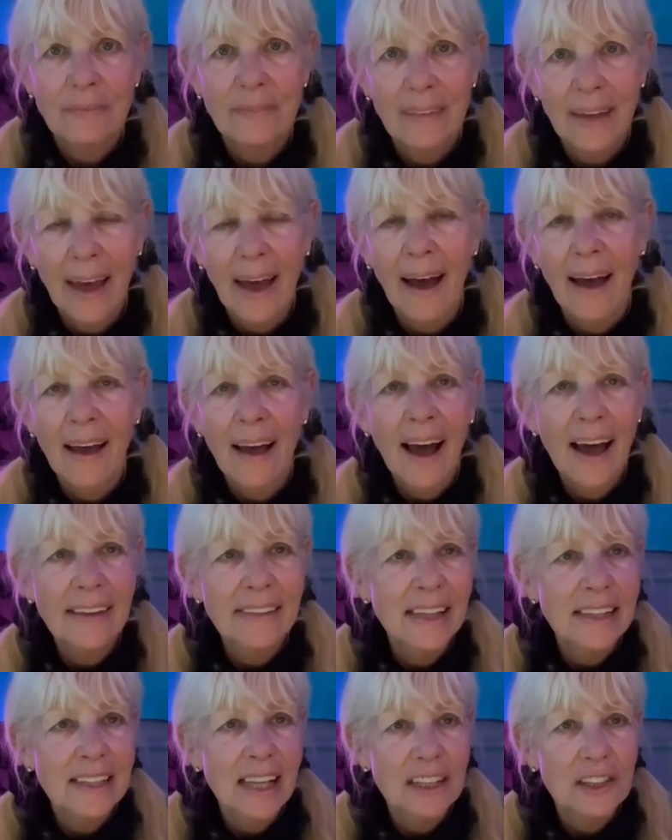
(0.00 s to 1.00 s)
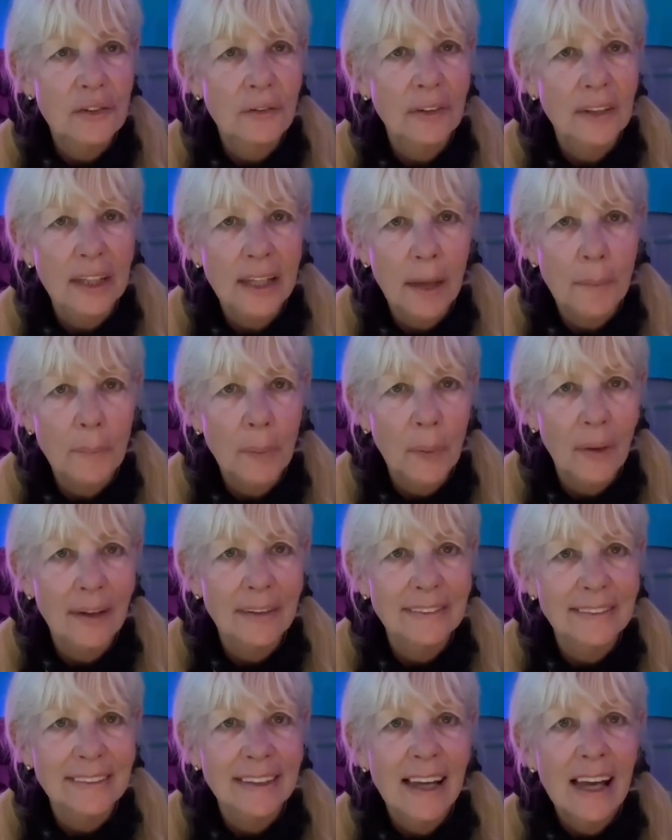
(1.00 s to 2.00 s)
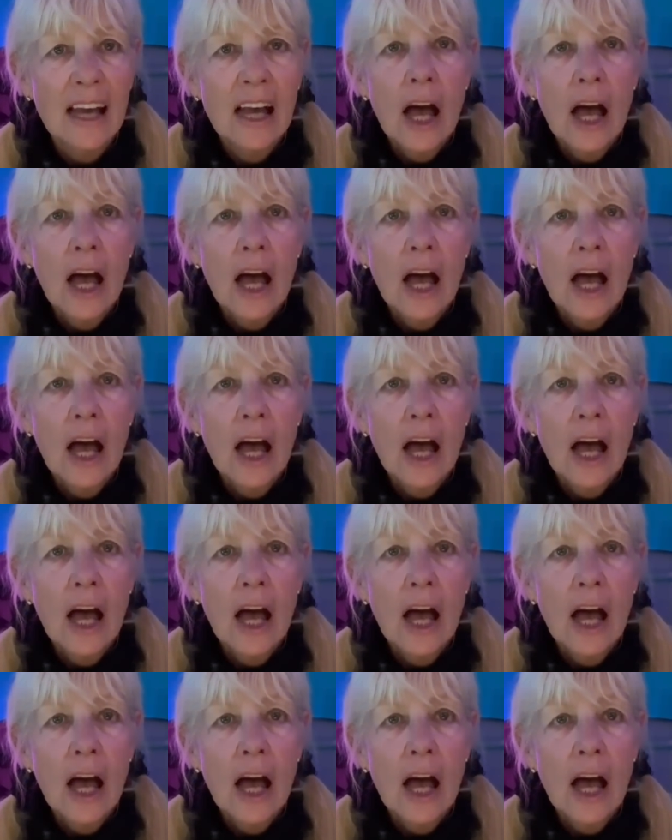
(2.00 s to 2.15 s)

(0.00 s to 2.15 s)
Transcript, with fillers: Yeah, I think that's really important.